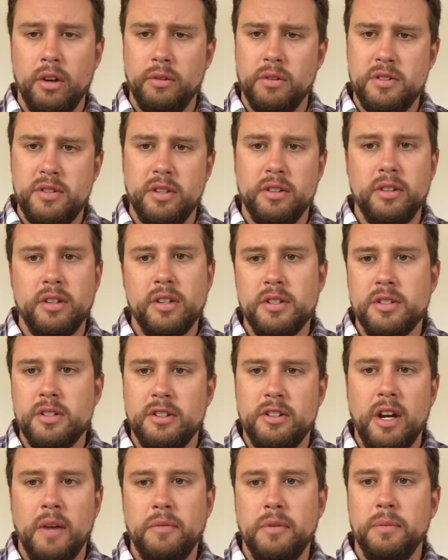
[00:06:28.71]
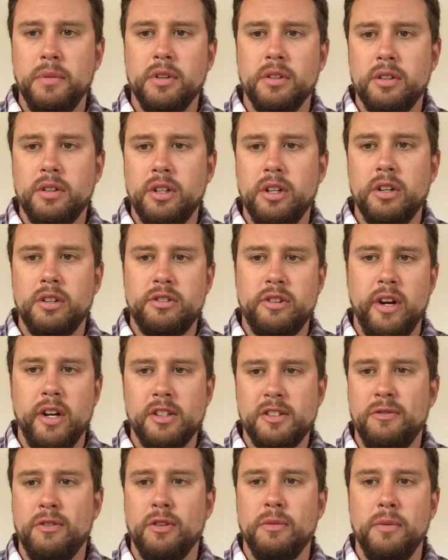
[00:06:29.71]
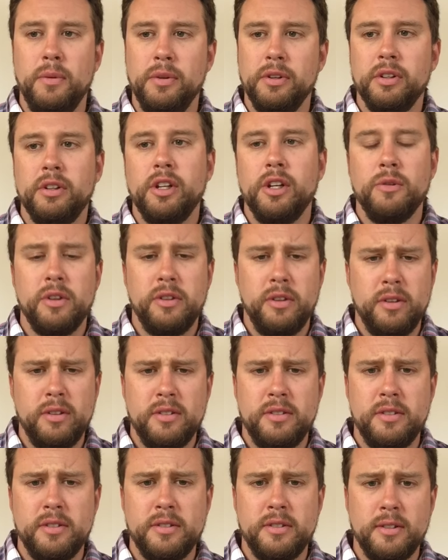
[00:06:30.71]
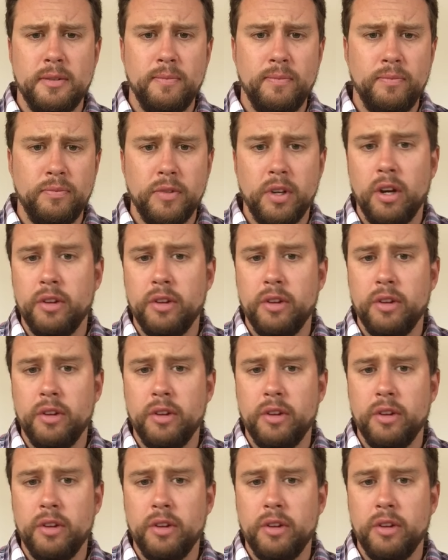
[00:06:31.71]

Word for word: resilience, adaptability, or transformability within the system.